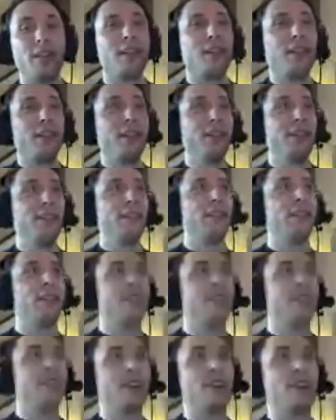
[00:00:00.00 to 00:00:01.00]

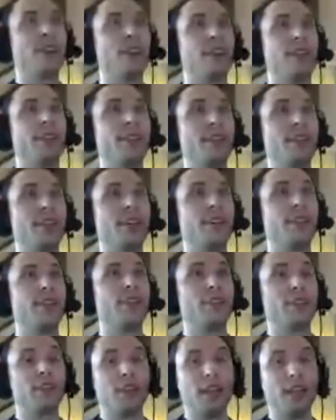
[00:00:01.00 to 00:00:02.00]
Luckily, there is
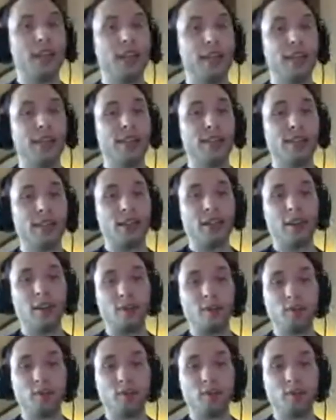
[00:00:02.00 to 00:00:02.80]
now a